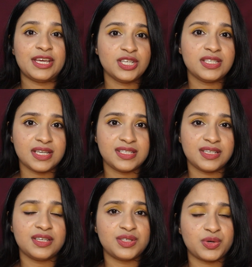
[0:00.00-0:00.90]
Nature's
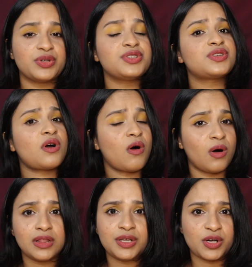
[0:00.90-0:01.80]
Destiny sourced
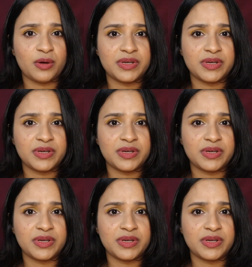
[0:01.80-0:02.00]
all the raw